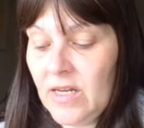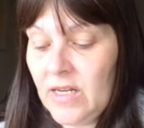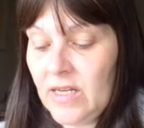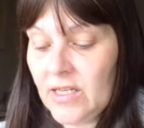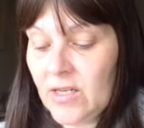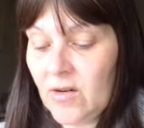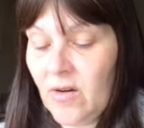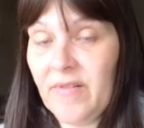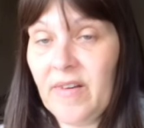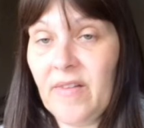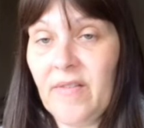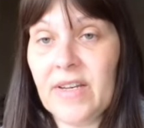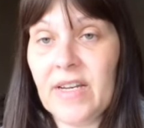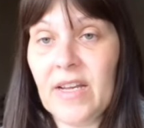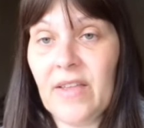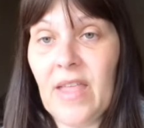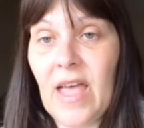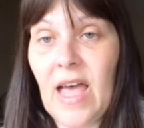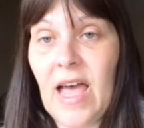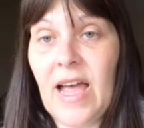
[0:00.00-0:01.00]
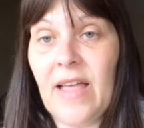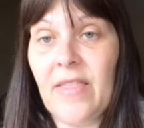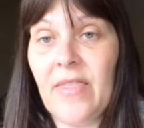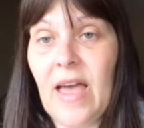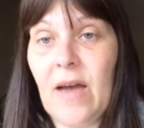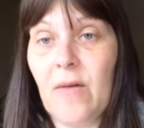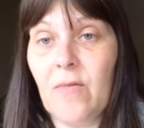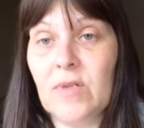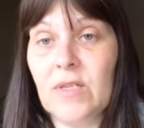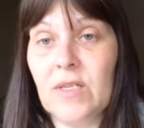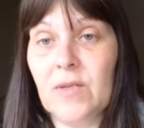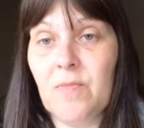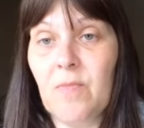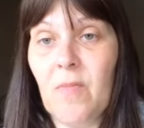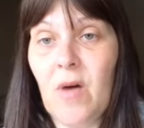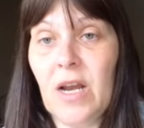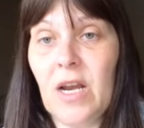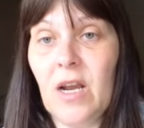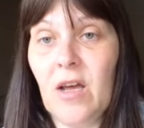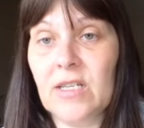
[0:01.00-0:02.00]
So I've never done that, and that was
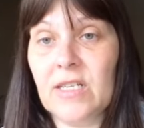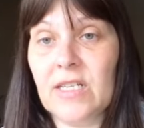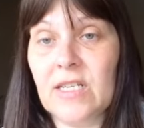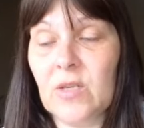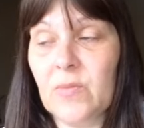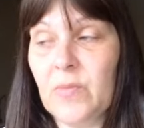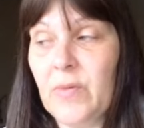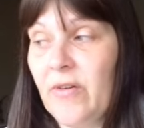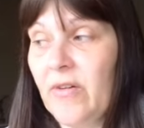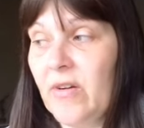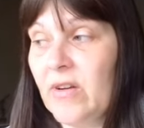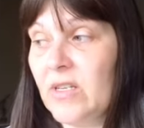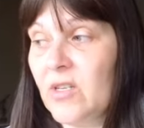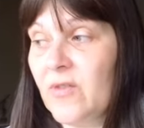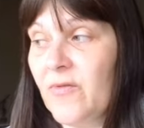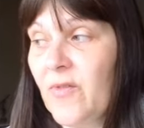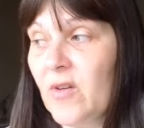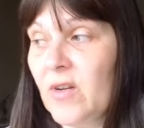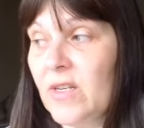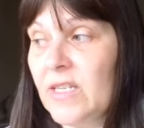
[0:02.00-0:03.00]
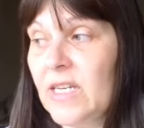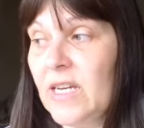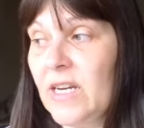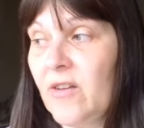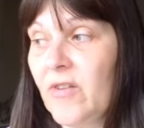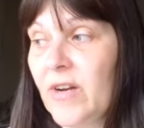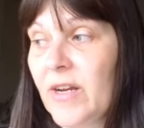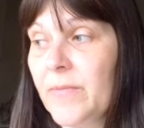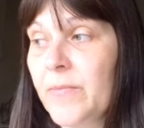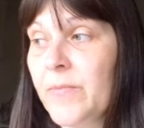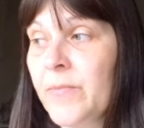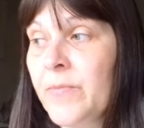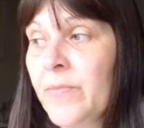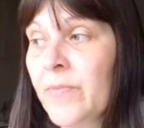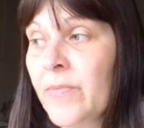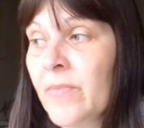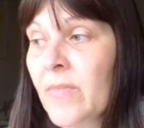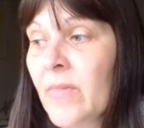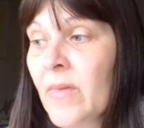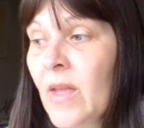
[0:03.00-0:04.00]
my last experience of volunteering,
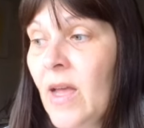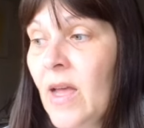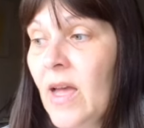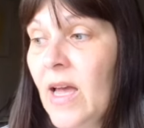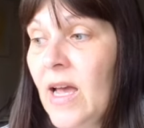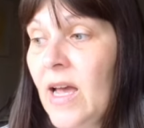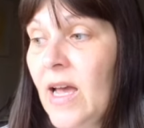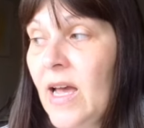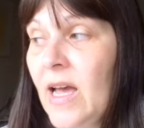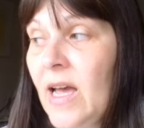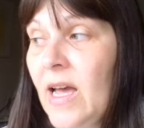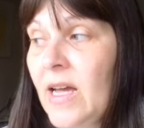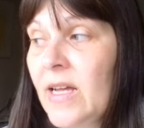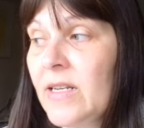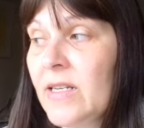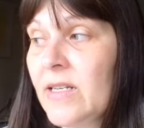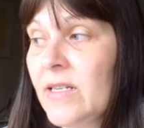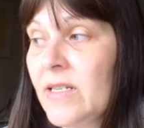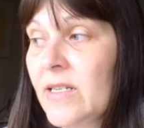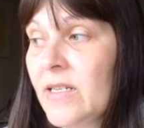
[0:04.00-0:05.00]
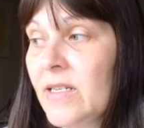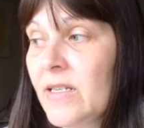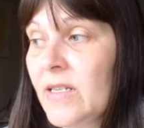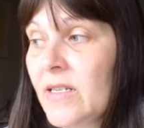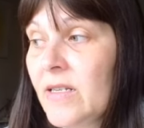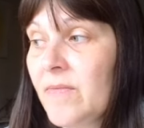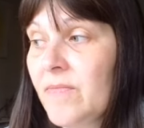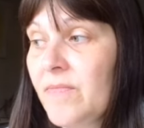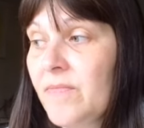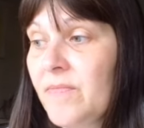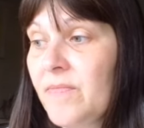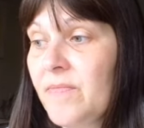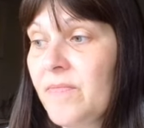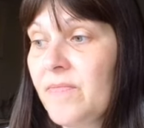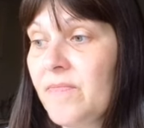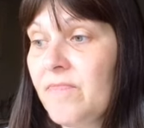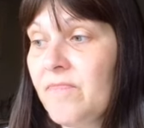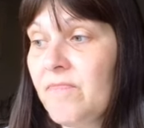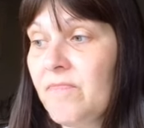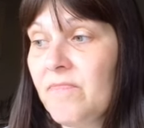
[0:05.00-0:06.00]
and
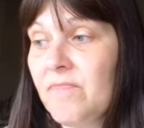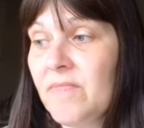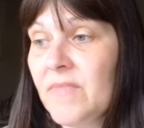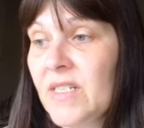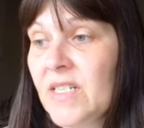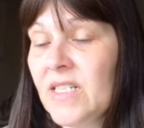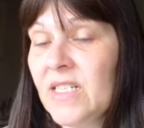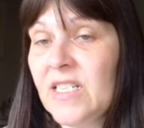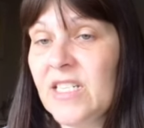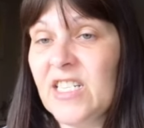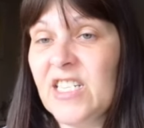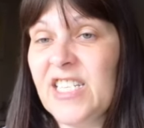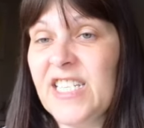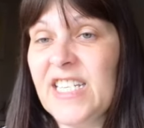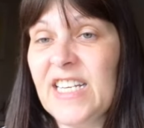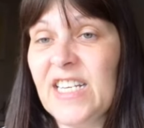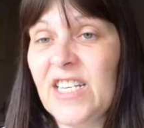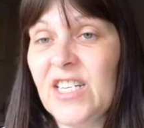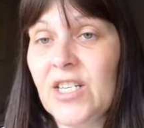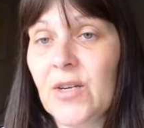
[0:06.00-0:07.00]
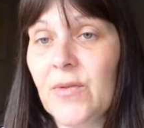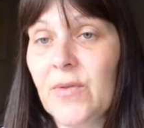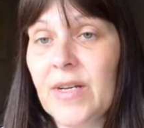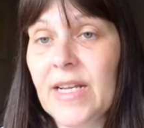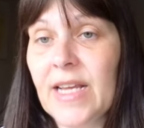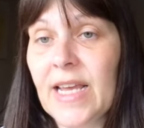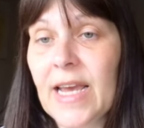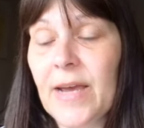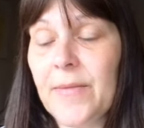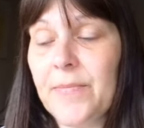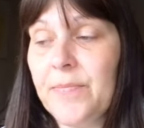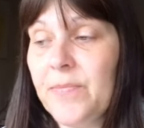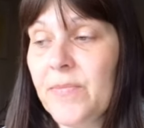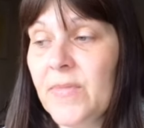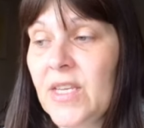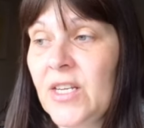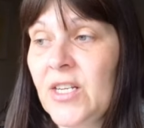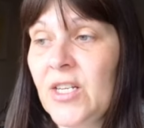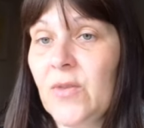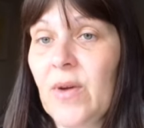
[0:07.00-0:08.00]
just didn't do it again.
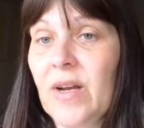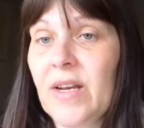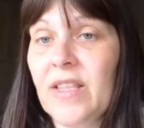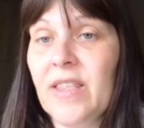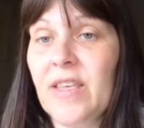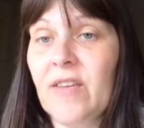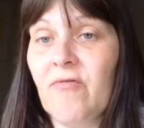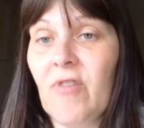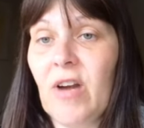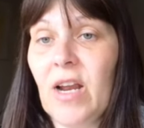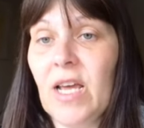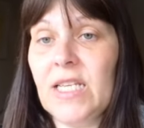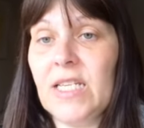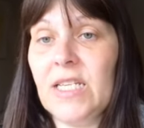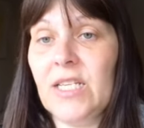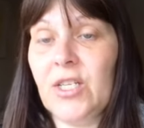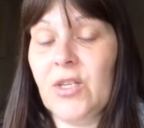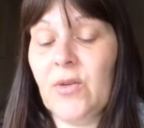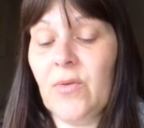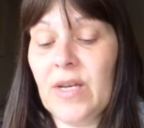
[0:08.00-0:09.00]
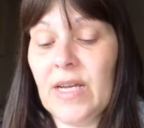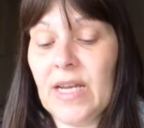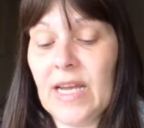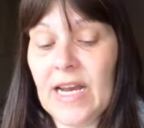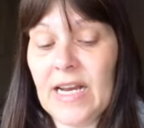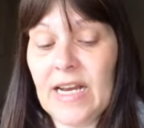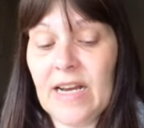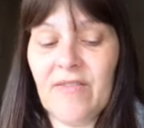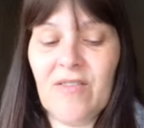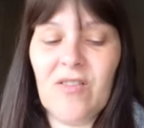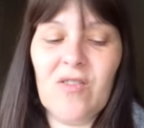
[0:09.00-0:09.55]
Didn't do anything related to it again. And of